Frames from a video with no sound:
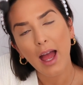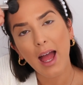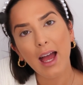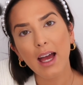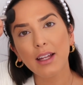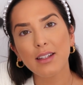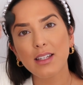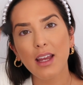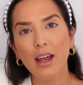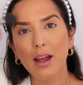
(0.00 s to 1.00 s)

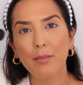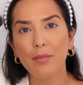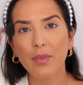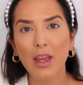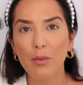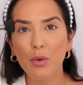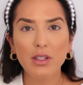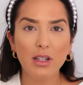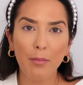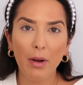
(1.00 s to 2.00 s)
and um, it
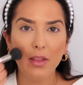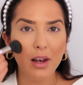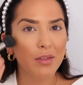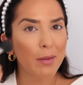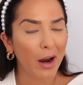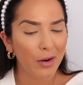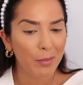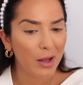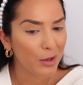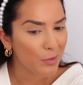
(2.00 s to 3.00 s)
was done by the lovely Mariam
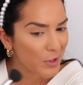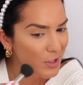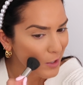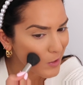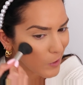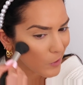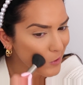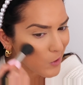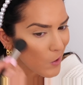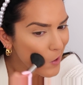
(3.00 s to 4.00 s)
at Luma Aesthetics.